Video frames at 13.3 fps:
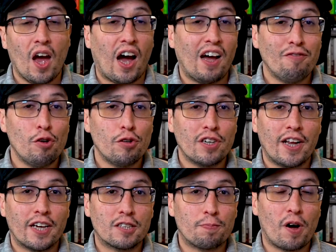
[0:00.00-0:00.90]
I've owned an
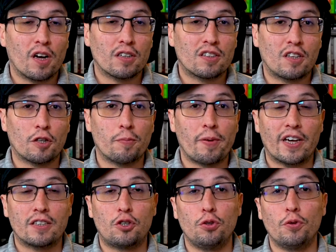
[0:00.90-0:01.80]
Xbox clear
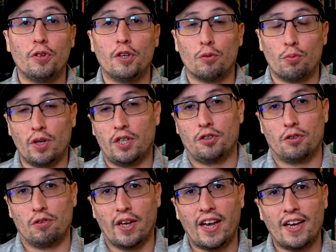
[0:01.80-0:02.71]
back to the
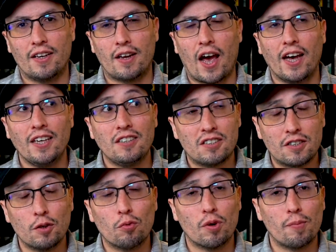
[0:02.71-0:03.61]
original, and I
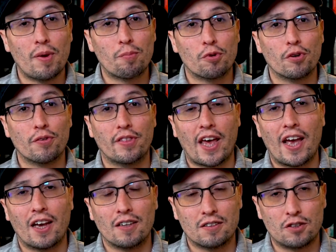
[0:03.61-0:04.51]
still remember
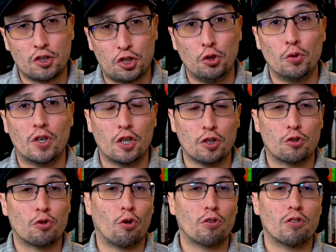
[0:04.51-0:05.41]
that Duke
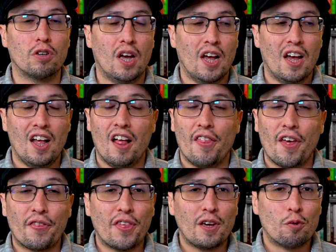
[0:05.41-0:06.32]
controller.
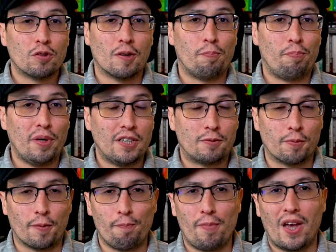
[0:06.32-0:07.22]
That thing was a beast,
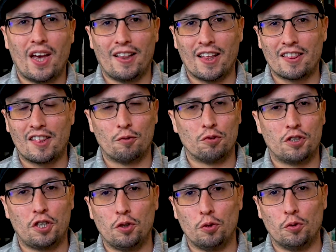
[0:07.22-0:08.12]
but man, that thing was
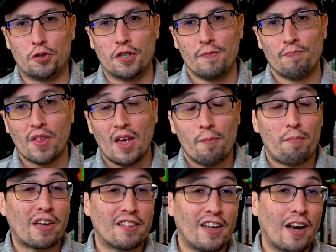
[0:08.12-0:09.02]
huge.
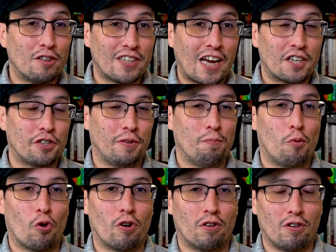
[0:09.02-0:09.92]
Back then, I was actually
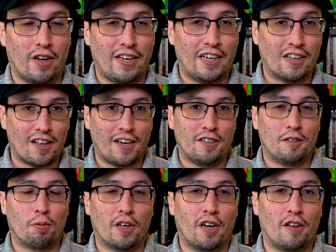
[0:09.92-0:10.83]
more inclined to
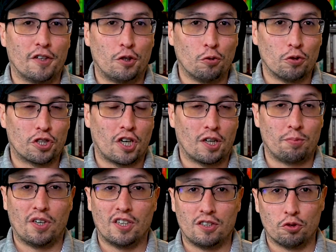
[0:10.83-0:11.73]
play on the DualShock
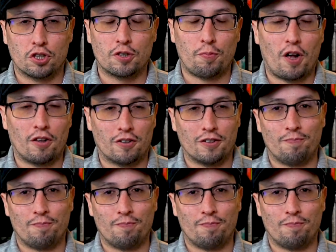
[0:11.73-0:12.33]
because it was smaller.